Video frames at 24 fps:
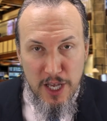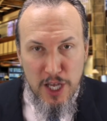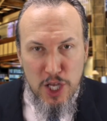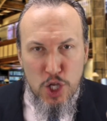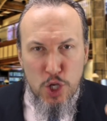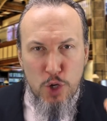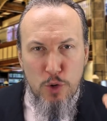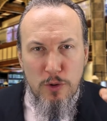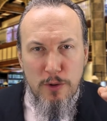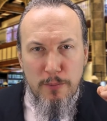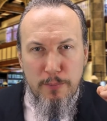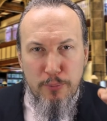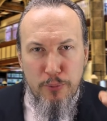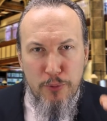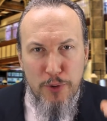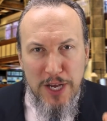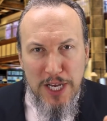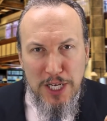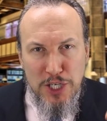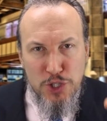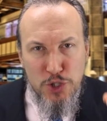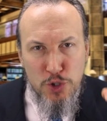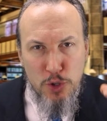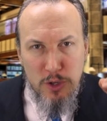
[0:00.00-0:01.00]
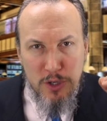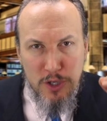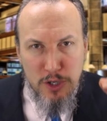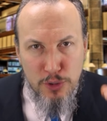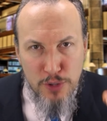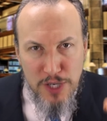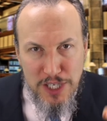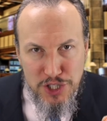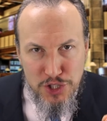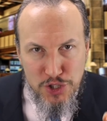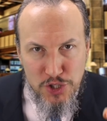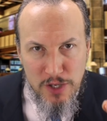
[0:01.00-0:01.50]
You would preach your
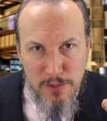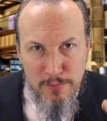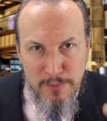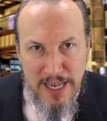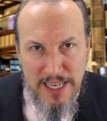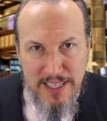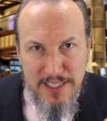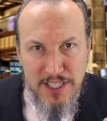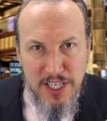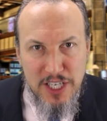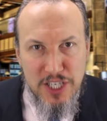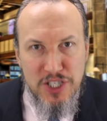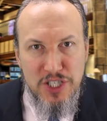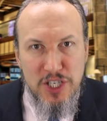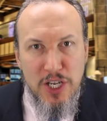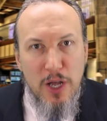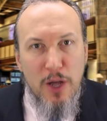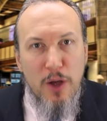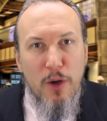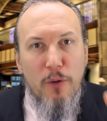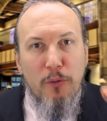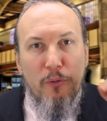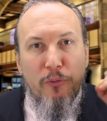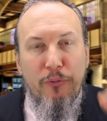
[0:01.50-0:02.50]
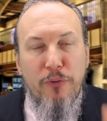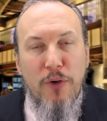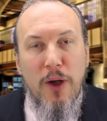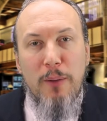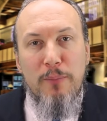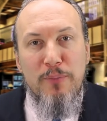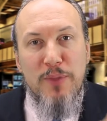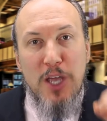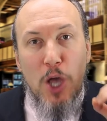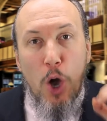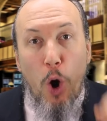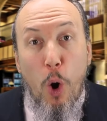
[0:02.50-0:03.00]
Christian message
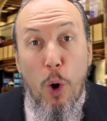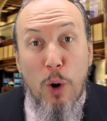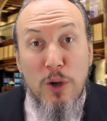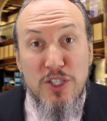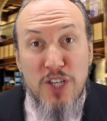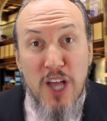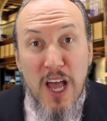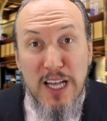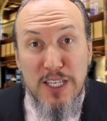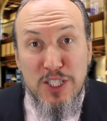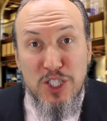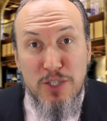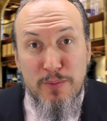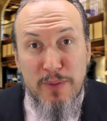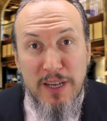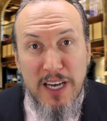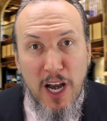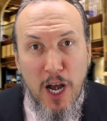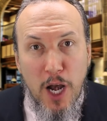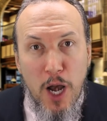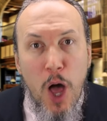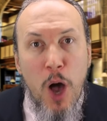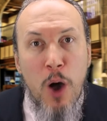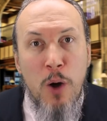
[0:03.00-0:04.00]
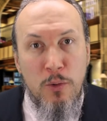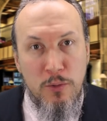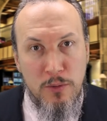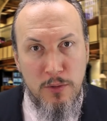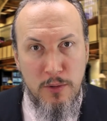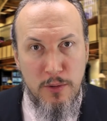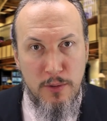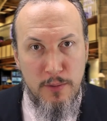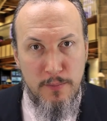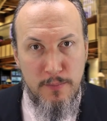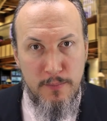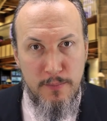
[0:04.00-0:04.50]
from the Old Testament
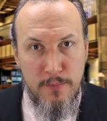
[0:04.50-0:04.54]
alone.